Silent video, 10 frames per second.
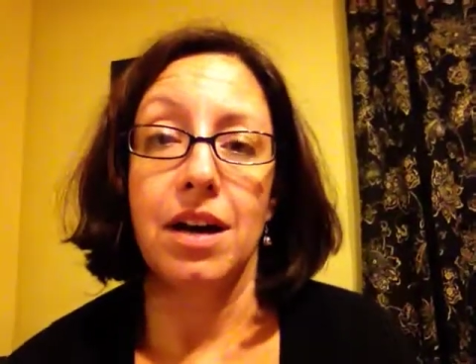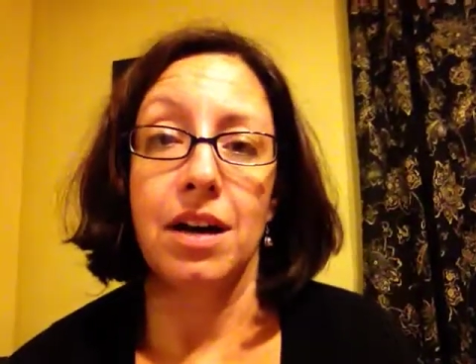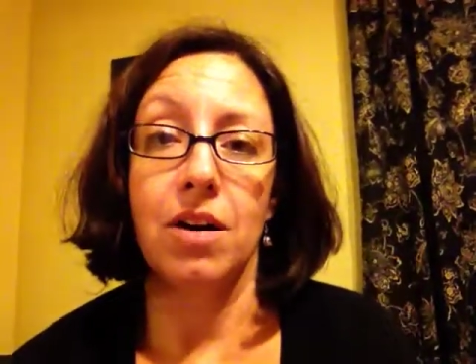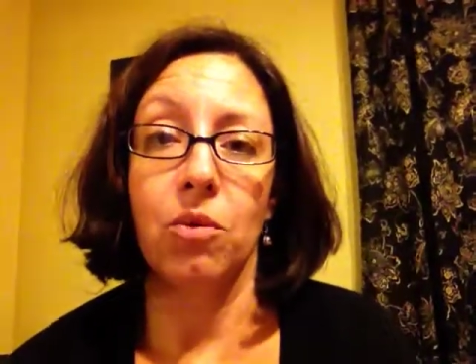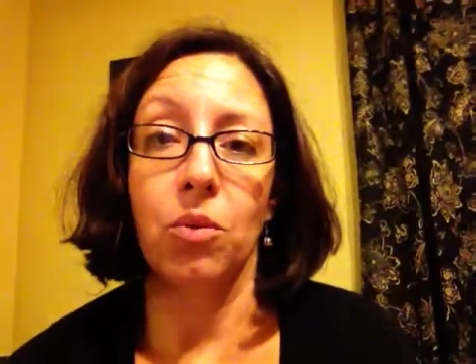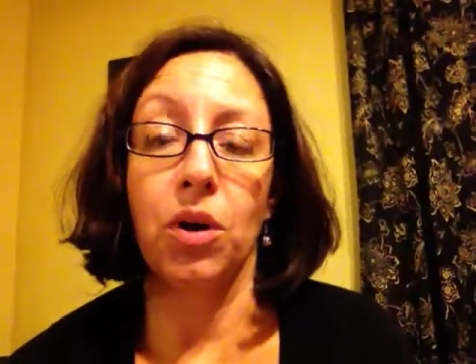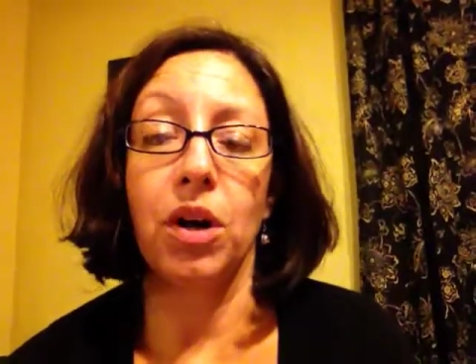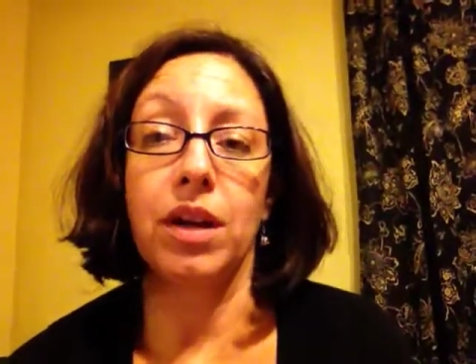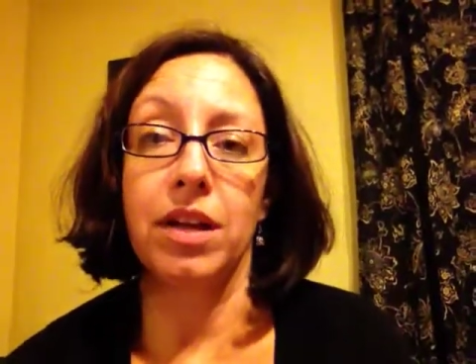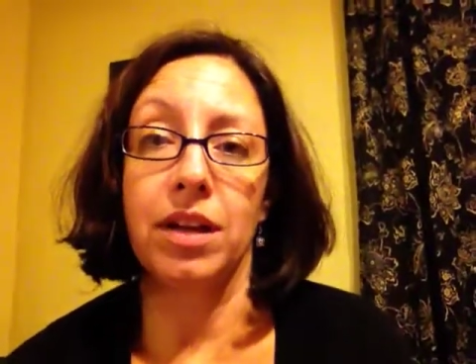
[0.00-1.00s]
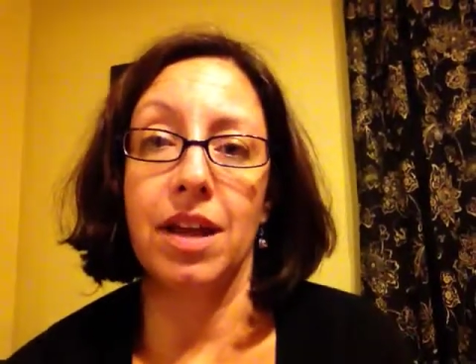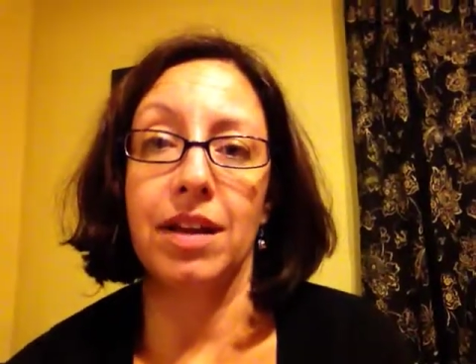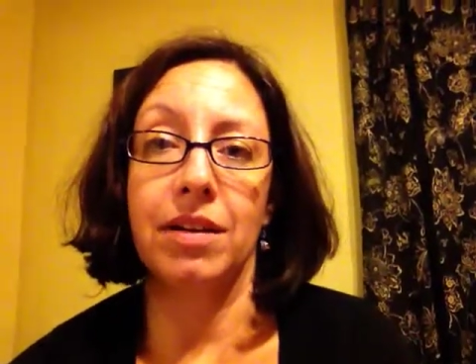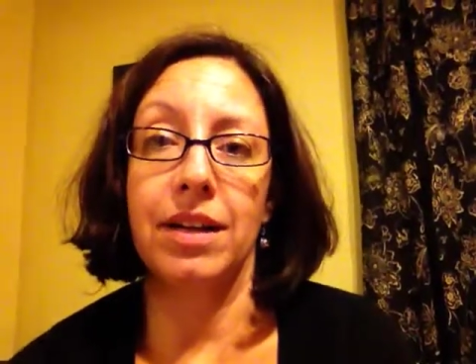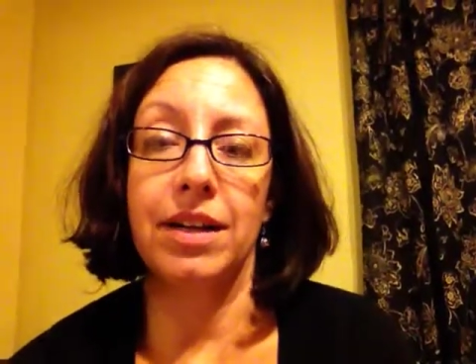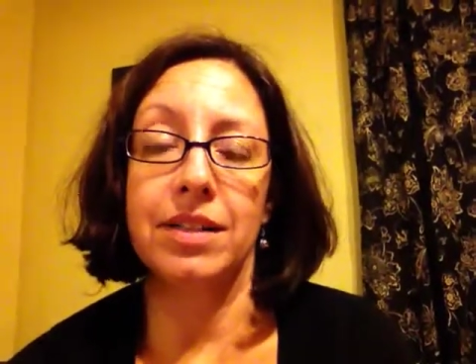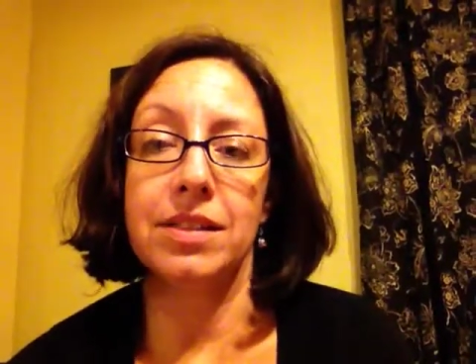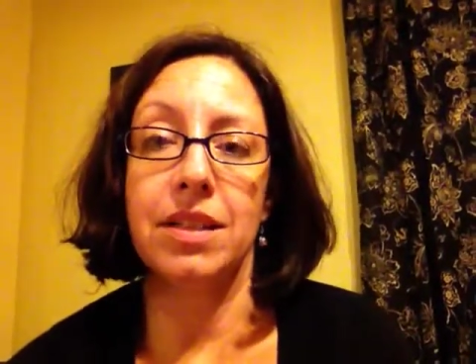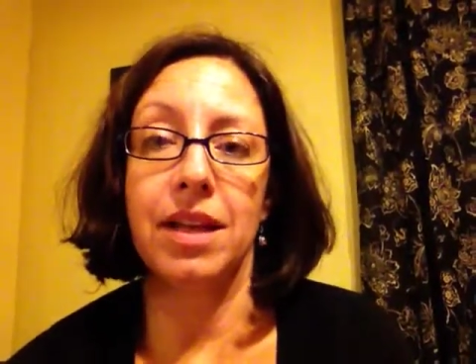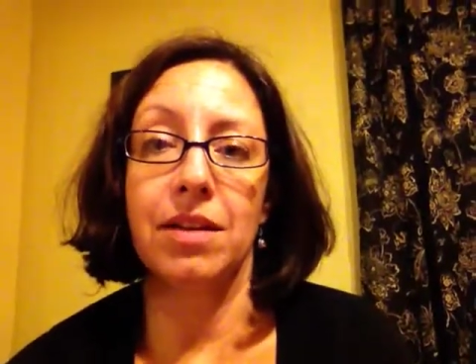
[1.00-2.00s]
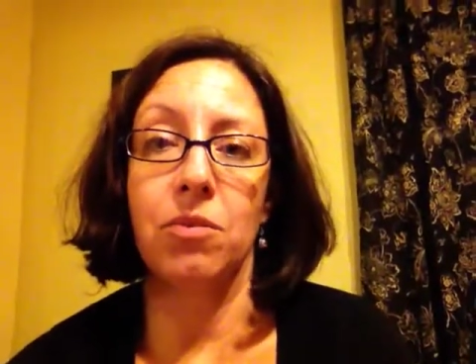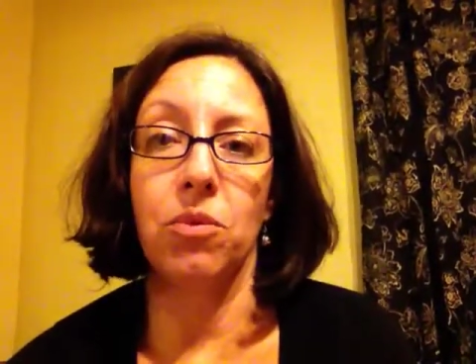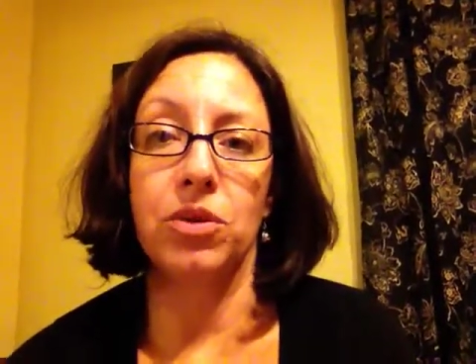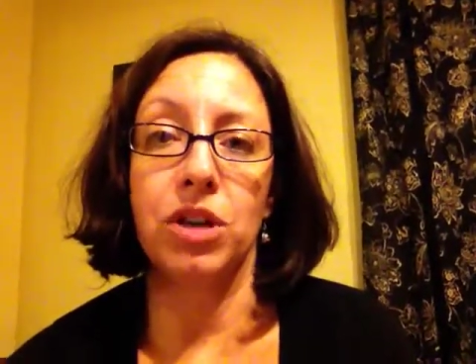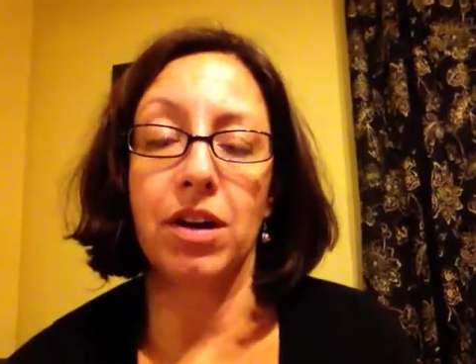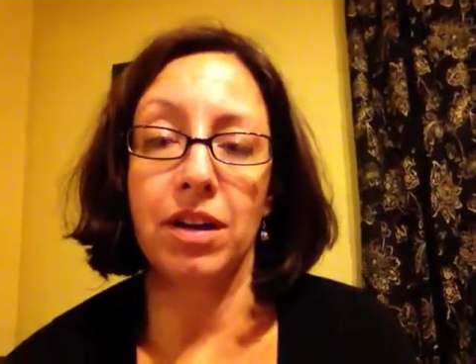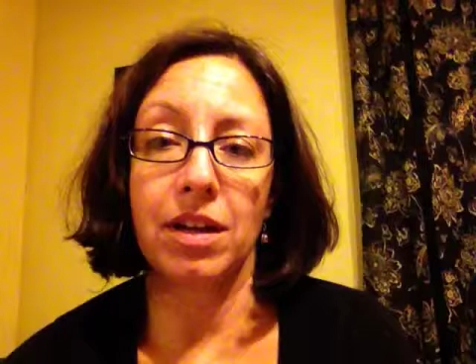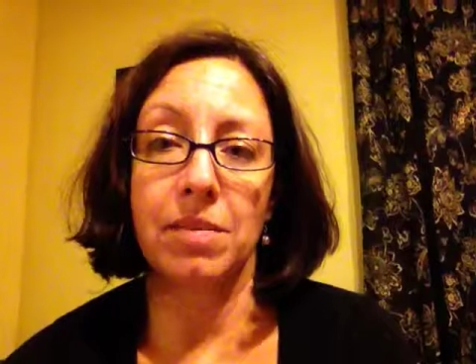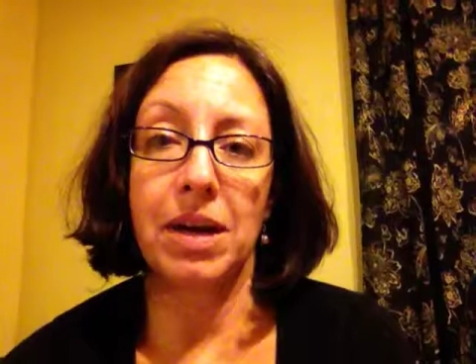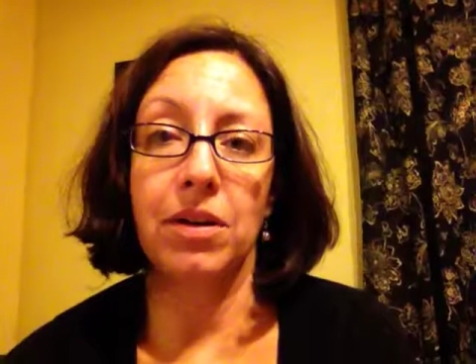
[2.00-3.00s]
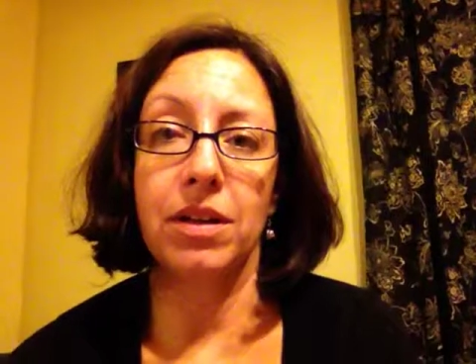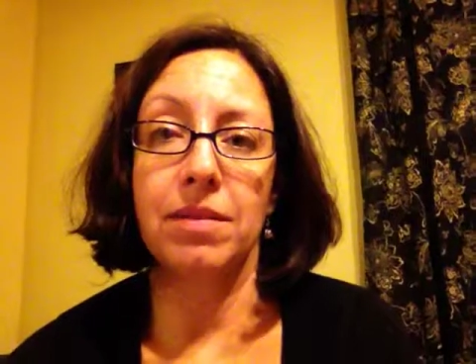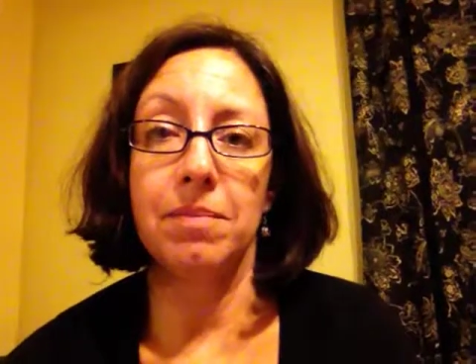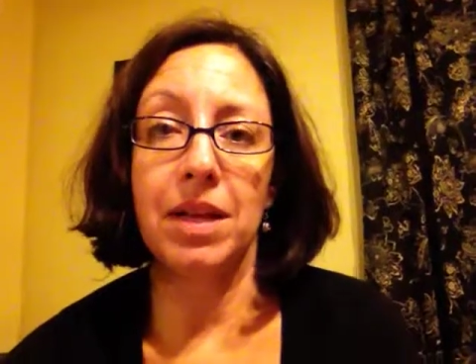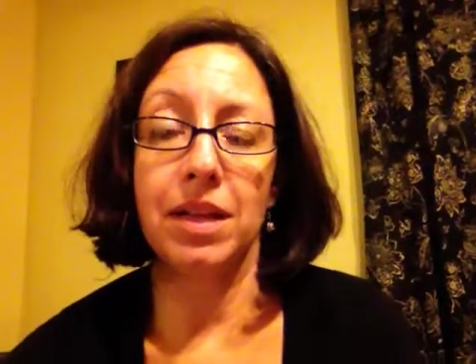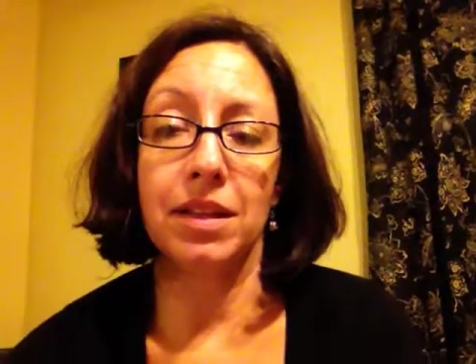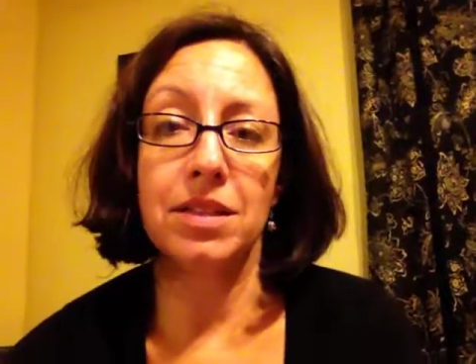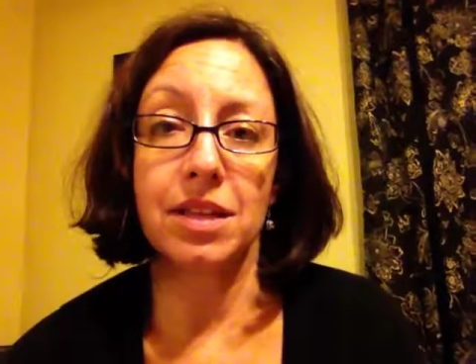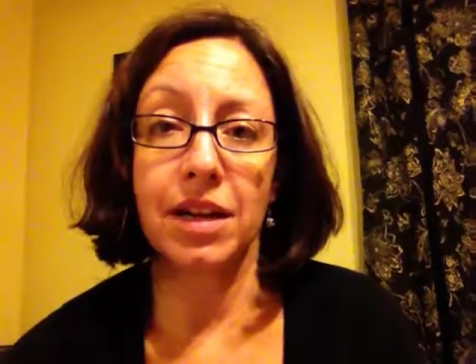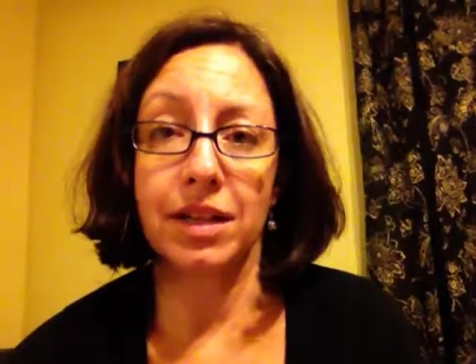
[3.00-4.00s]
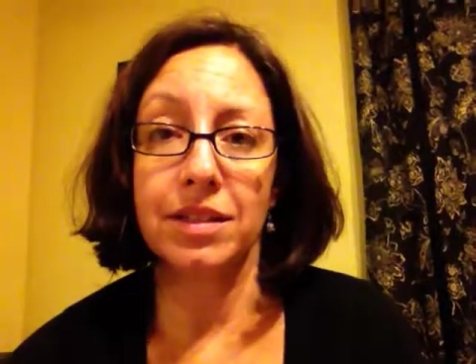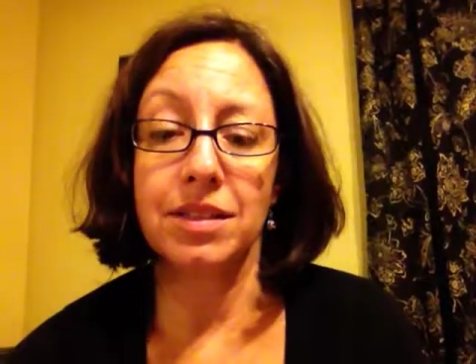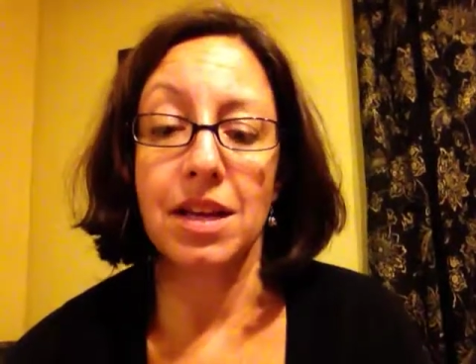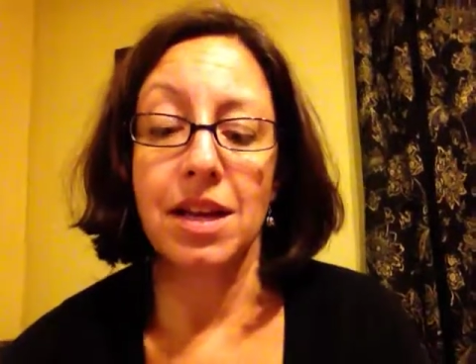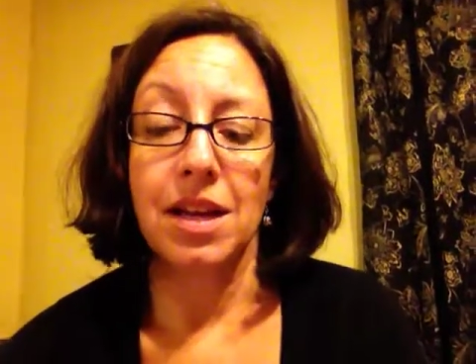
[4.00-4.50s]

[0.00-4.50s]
um, work in the areas that we're talking about in many of the studies,